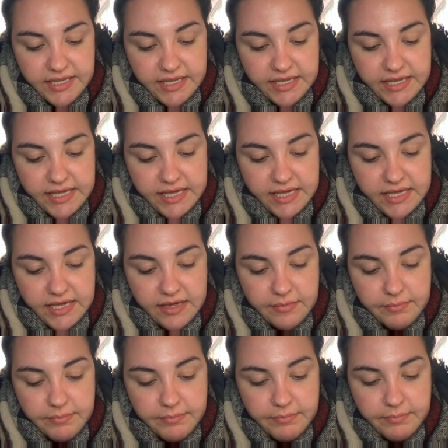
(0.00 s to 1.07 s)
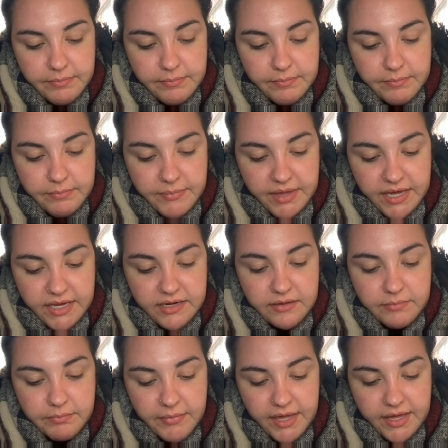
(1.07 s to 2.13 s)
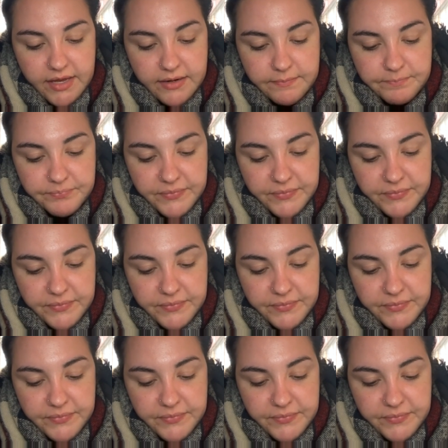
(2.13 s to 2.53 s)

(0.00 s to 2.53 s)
he made man.